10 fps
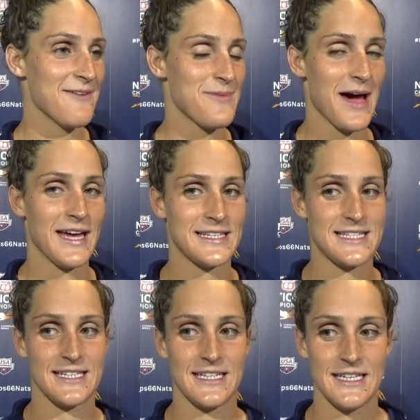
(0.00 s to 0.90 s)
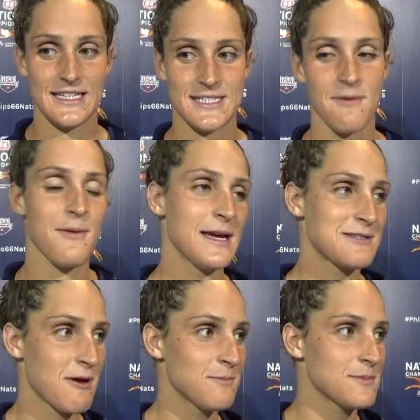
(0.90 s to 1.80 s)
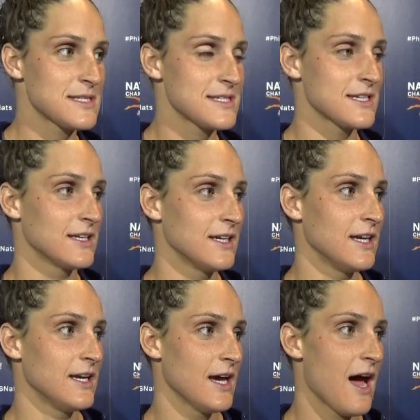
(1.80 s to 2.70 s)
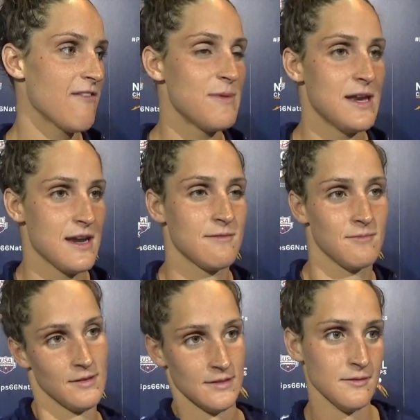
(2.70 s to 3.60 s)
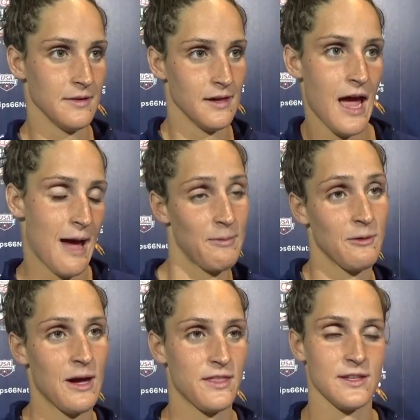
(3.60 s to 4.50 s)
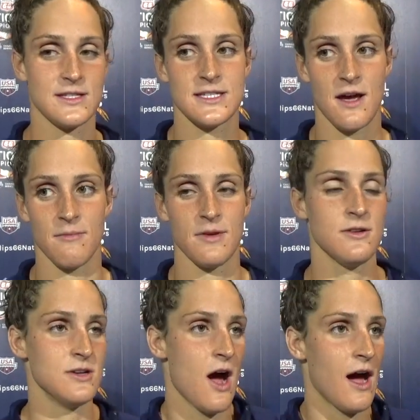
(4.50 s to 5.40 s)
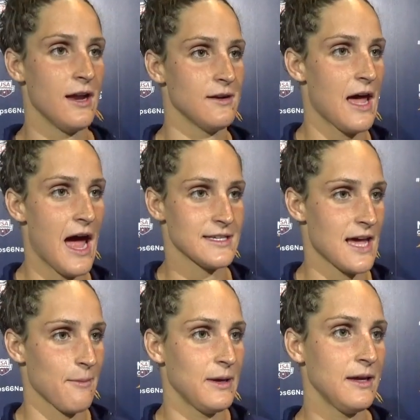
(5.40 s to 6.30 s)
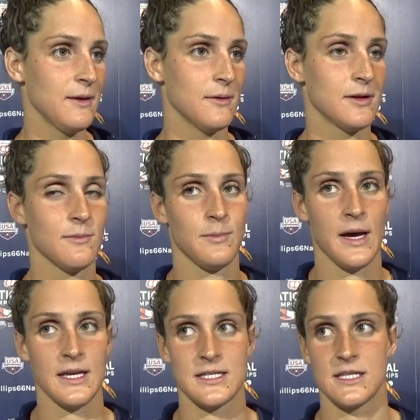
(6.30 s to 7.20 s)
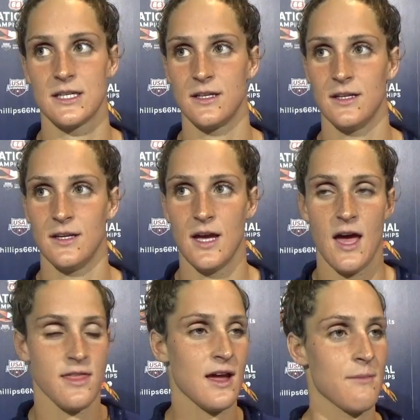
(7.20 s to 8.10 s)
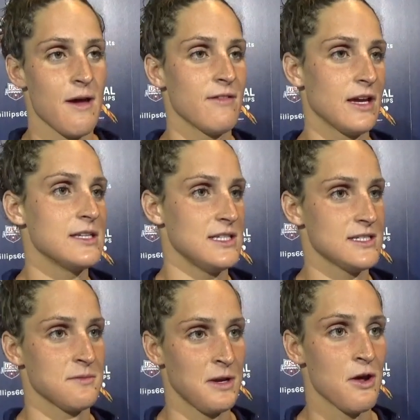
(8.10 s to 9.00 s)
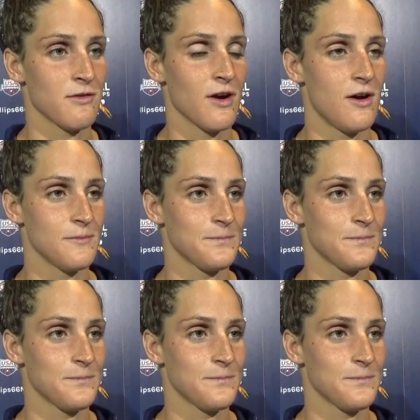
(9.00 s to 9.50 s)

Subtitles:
But some of my swims I've been happy with, and some not as happy, but I think I'm having a decent meet overall.